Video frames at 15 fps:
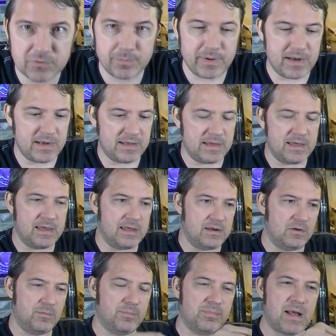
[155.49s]
your penny in
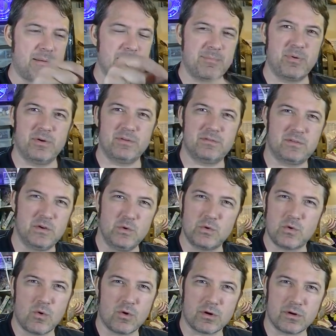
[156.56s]
and you probably put two
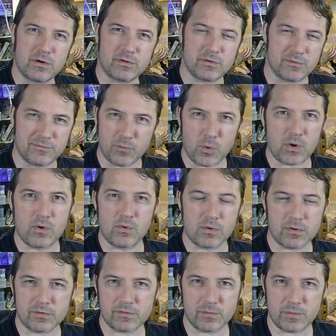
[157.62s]
quarters or four
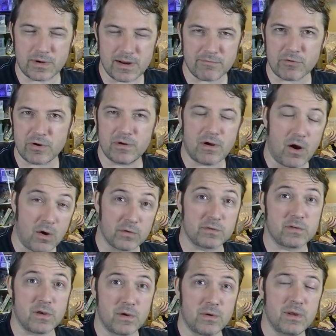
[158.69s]
quarters or whatever
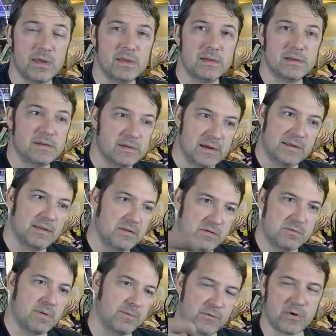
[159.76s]
also and then
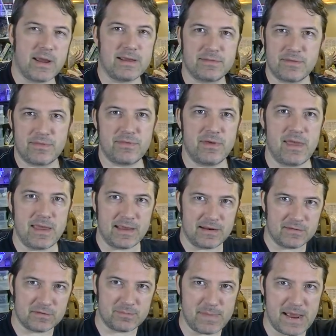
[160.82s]
you crank the thing
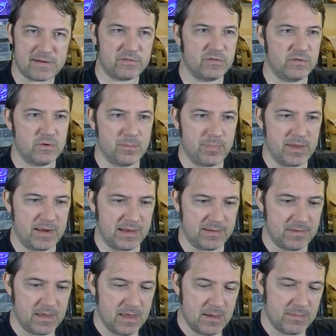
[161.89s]
and it smashes you a
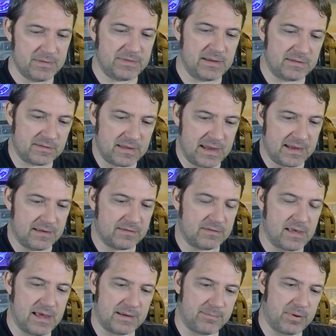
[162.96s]
penny. But this thing is
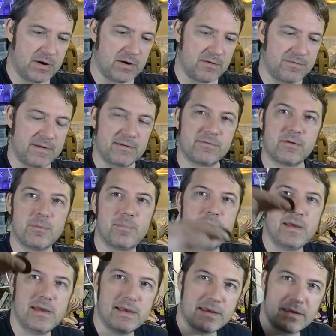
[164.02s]
like perfect for a
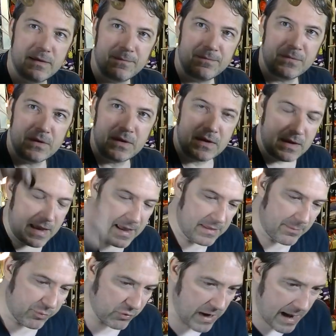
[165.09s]
pick.
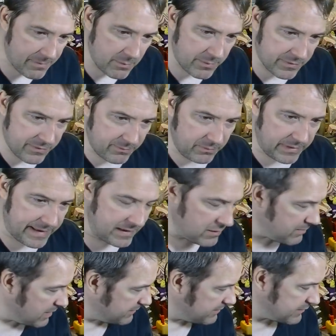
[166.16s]
And the problem with laying
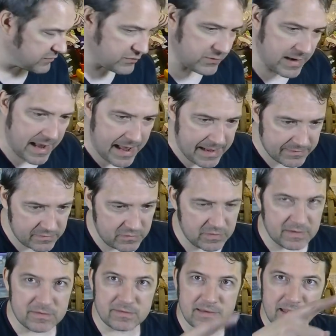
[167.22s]
them on the tracks, as you
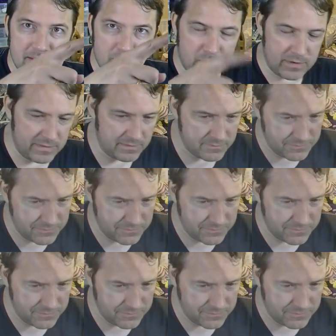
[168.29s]
can see in one of these